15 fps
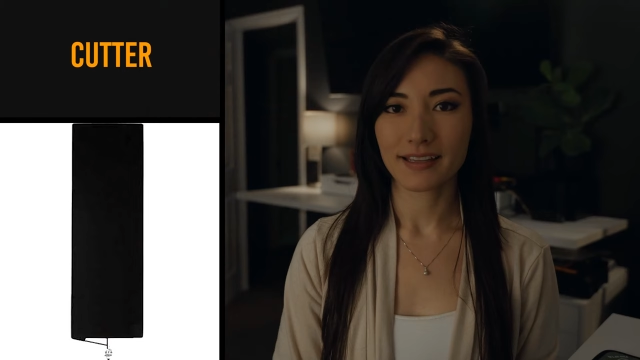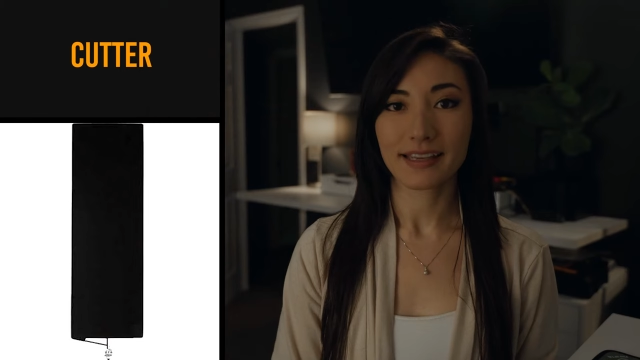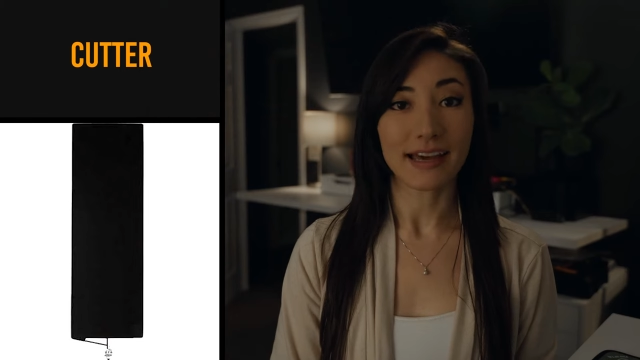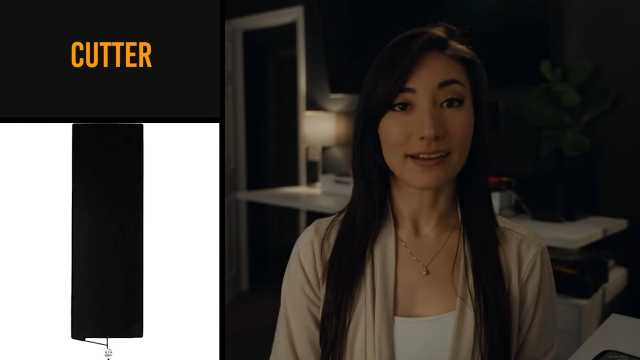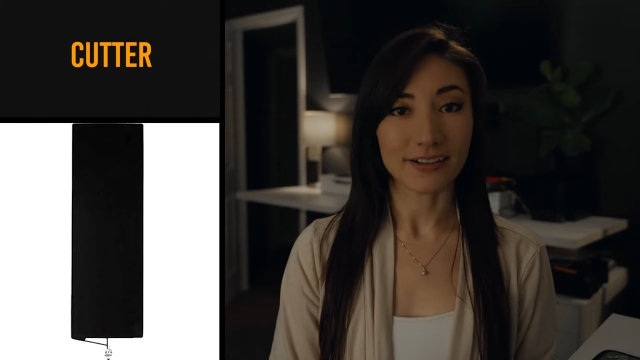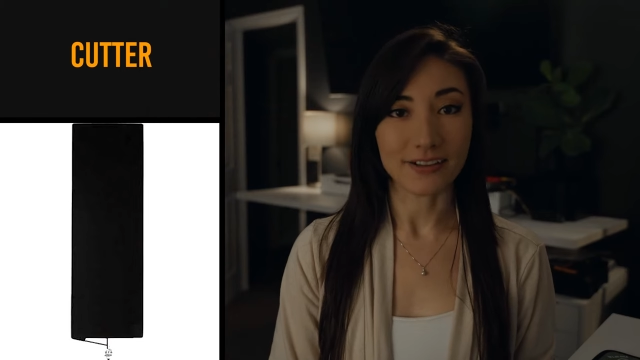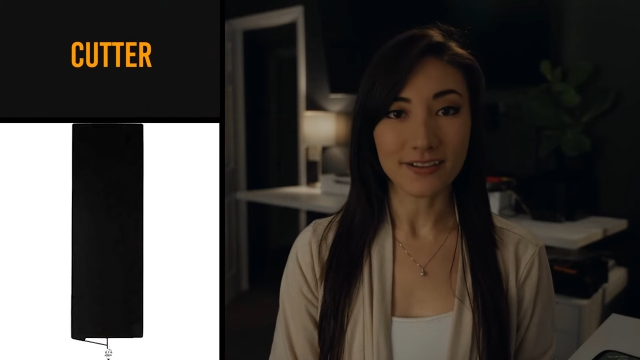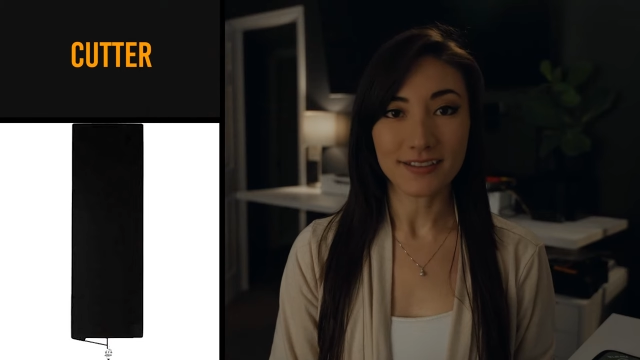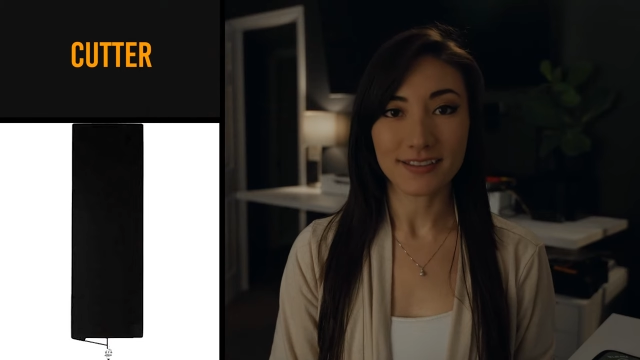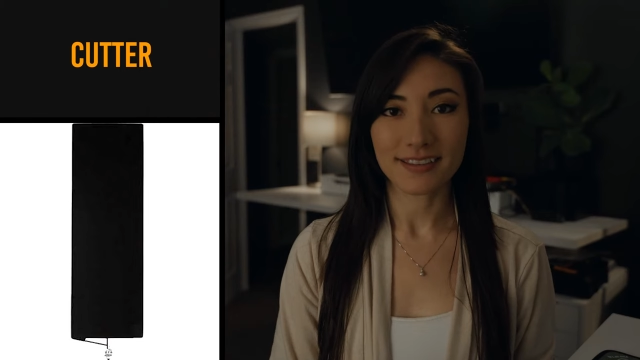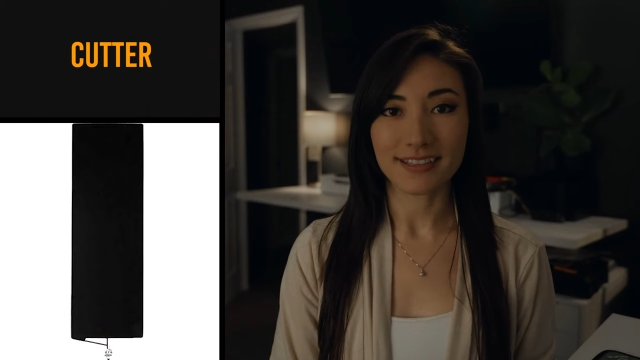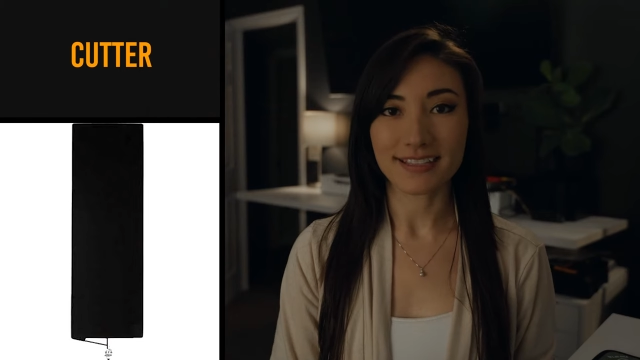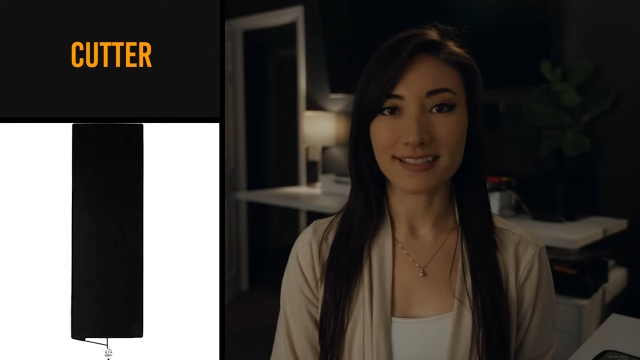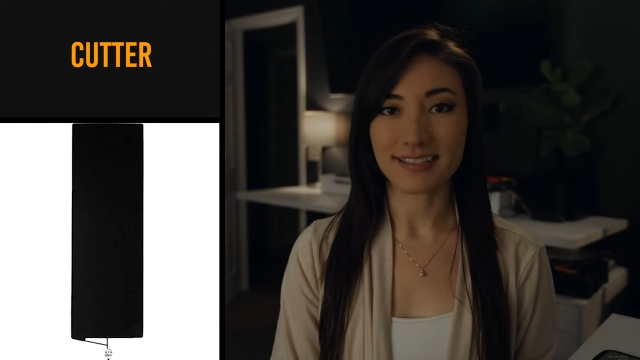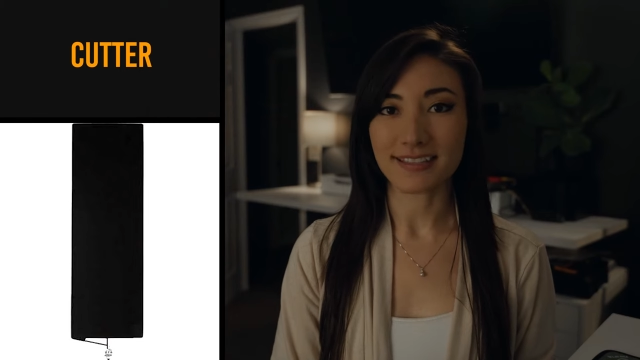Cutter.
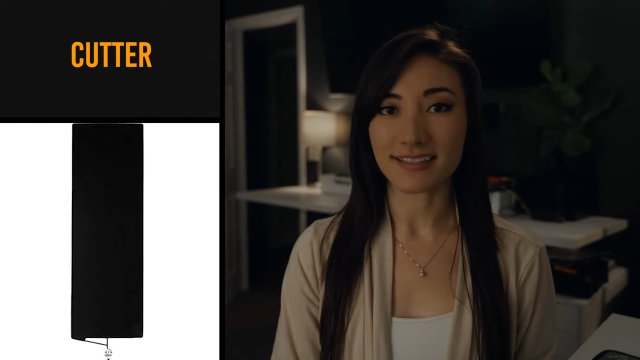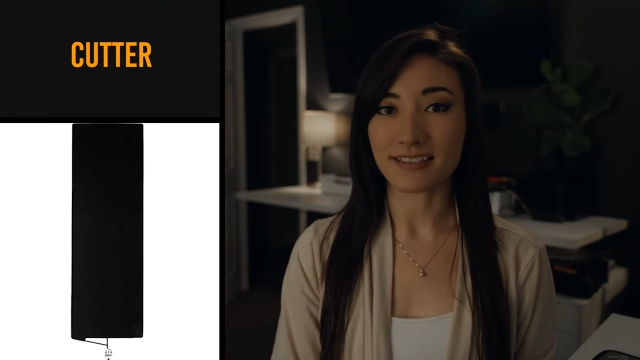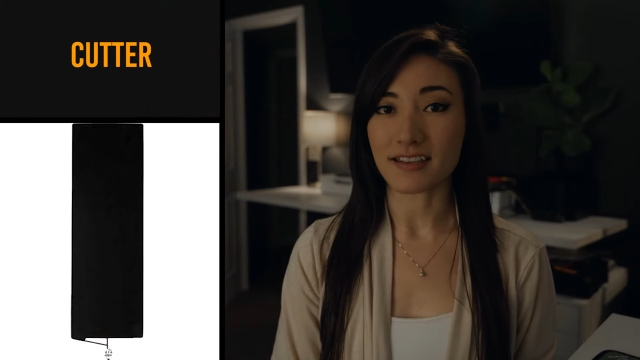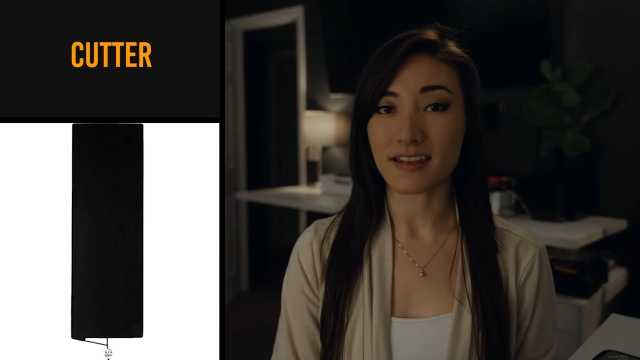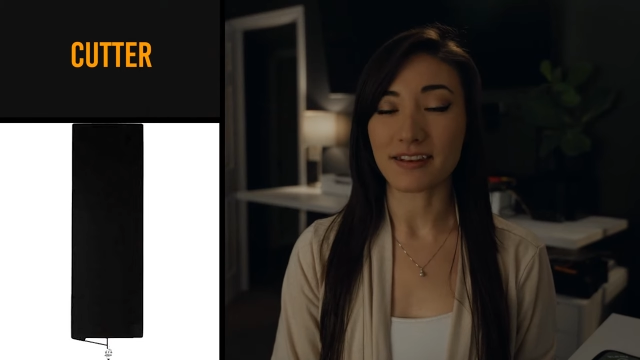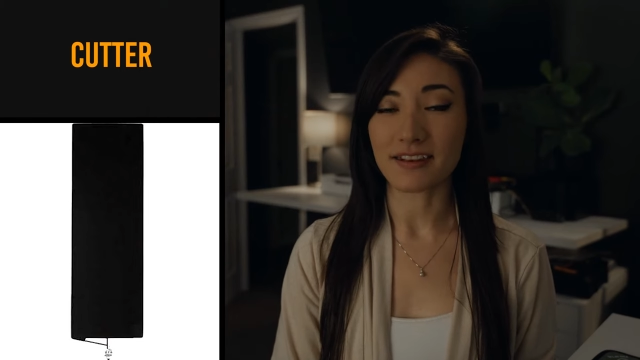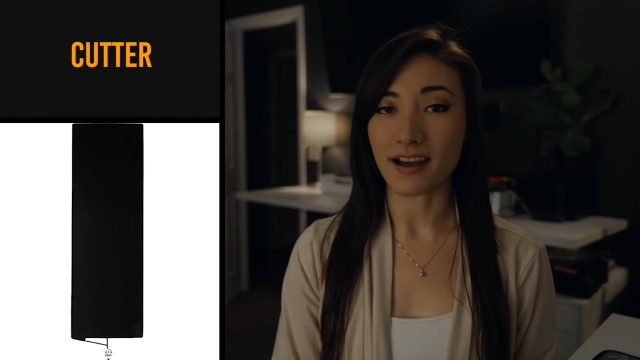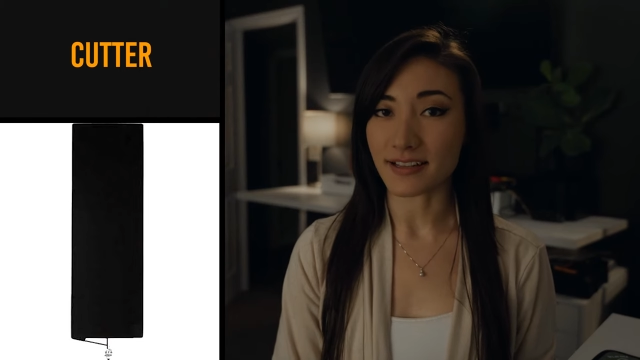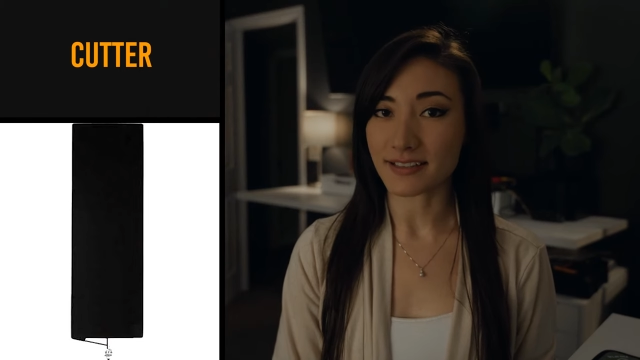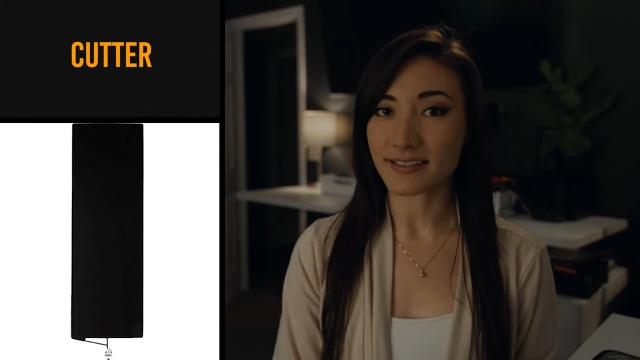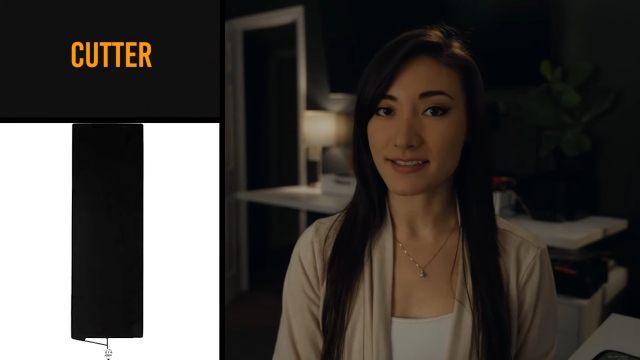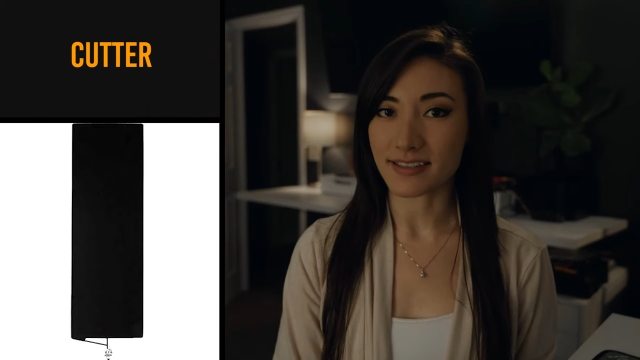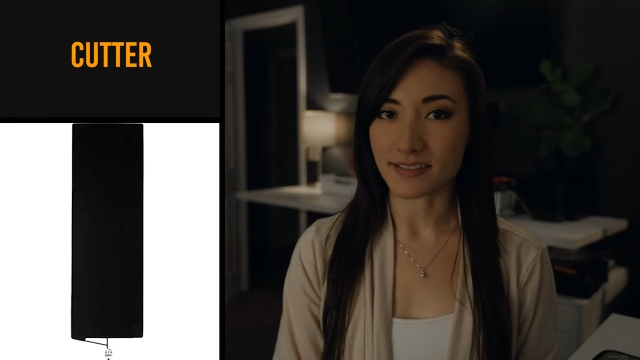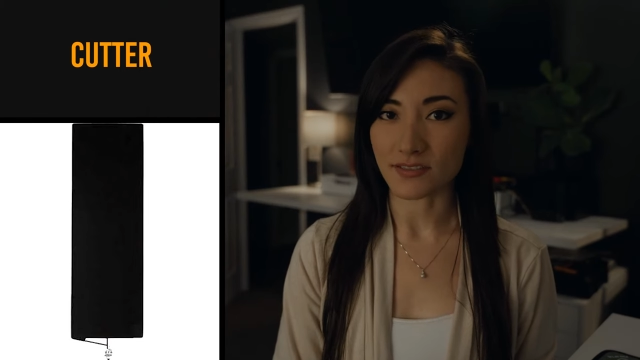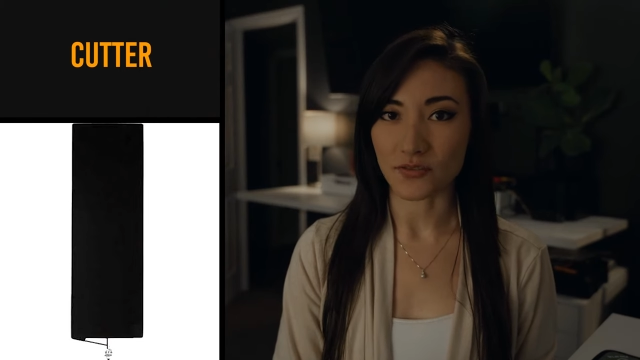This is not
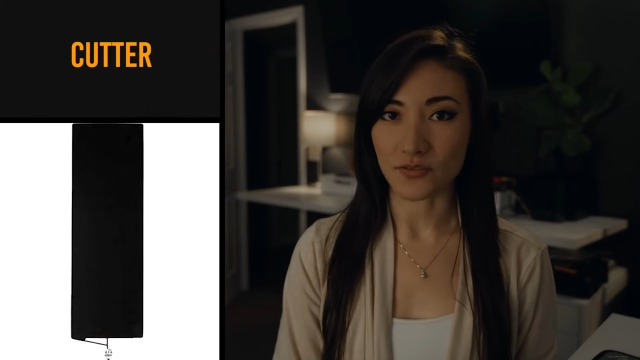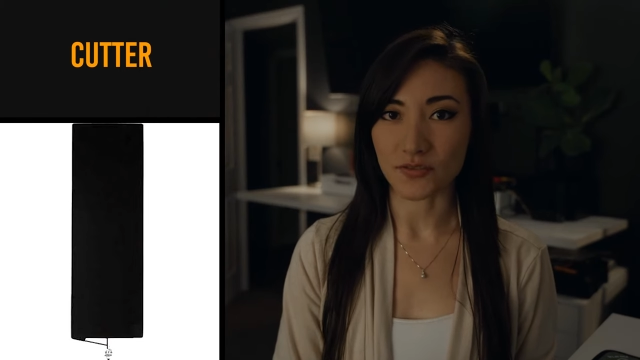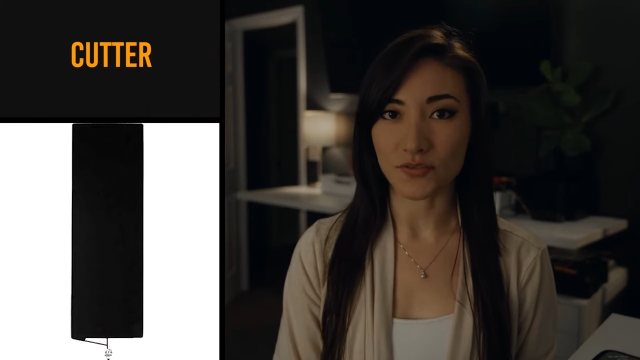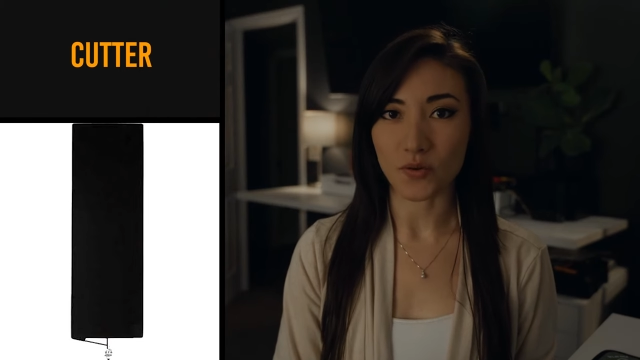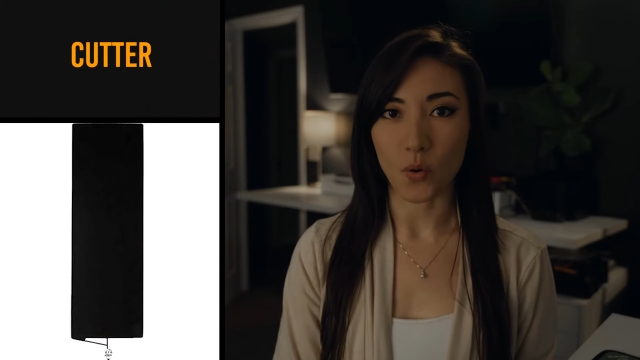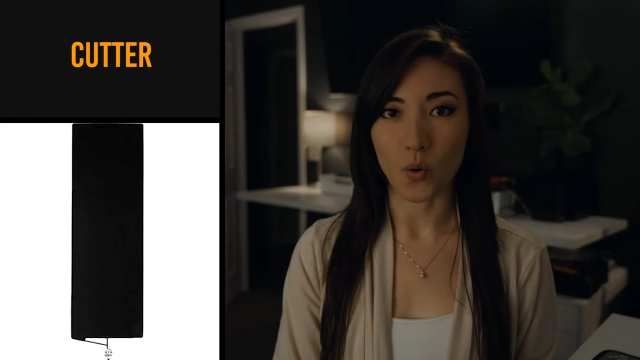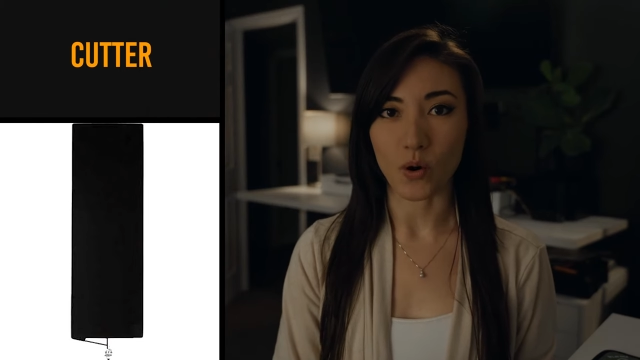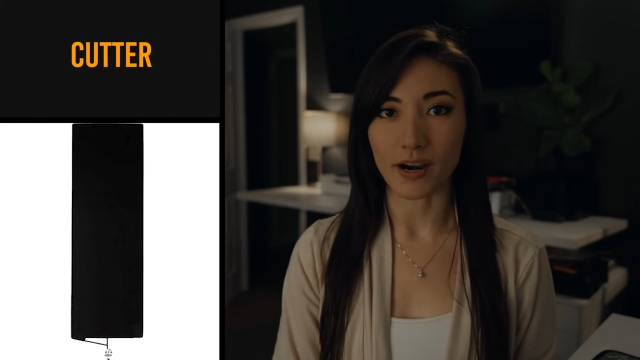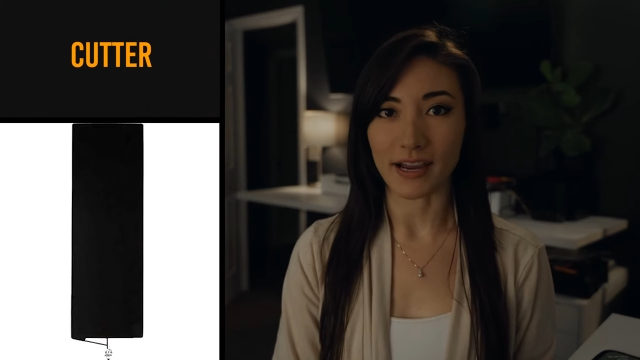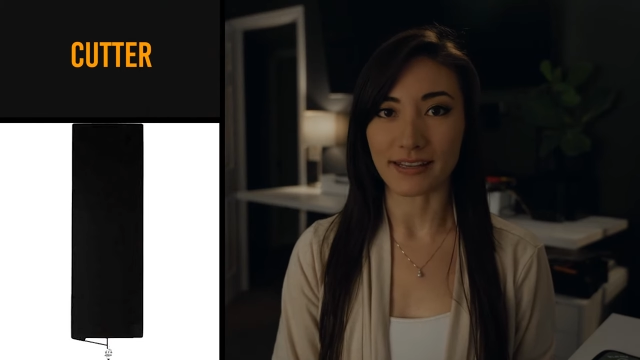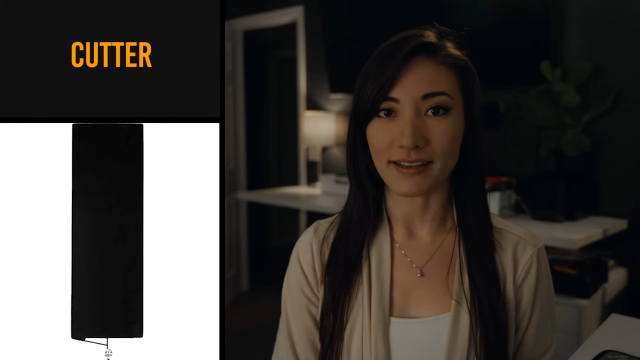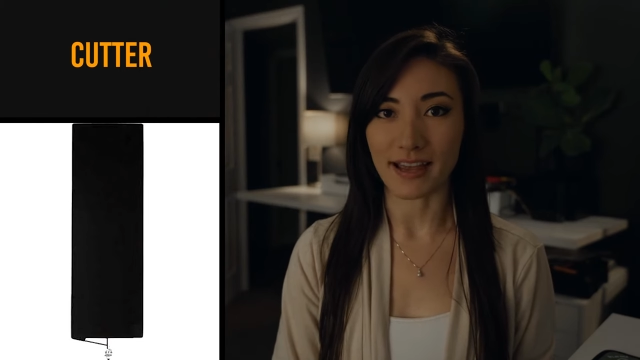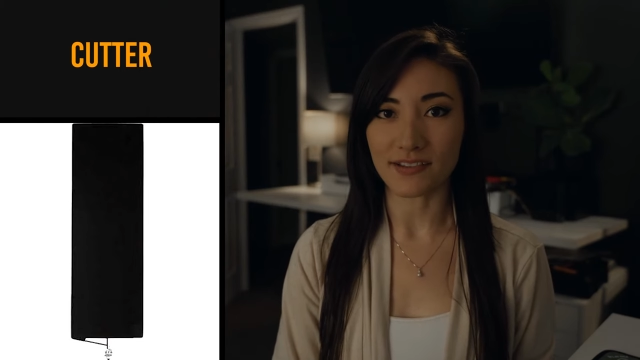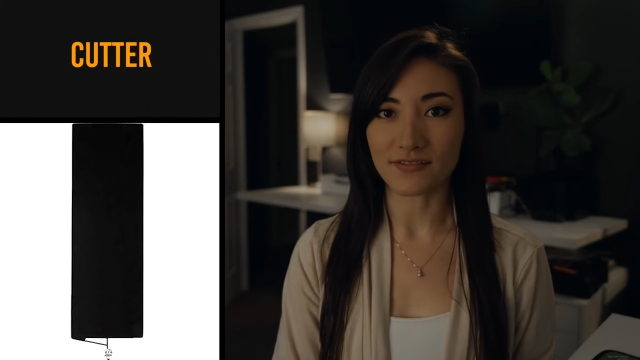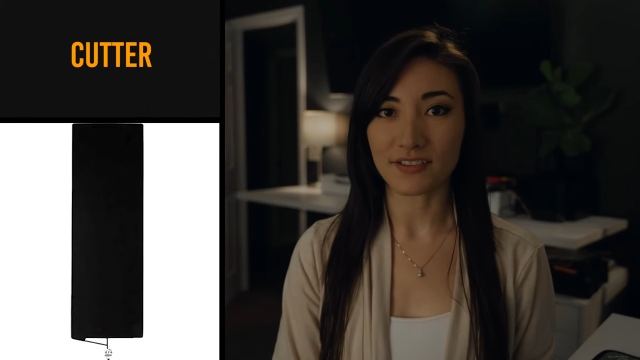scissors or a
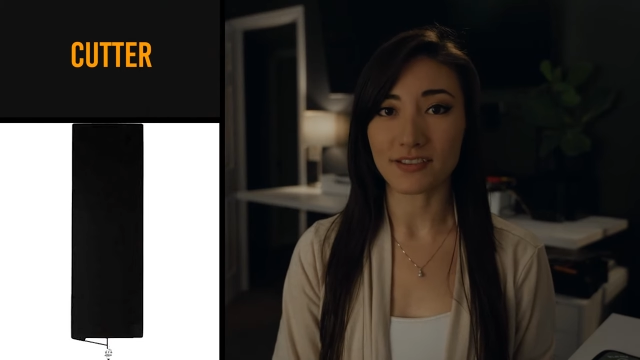knife.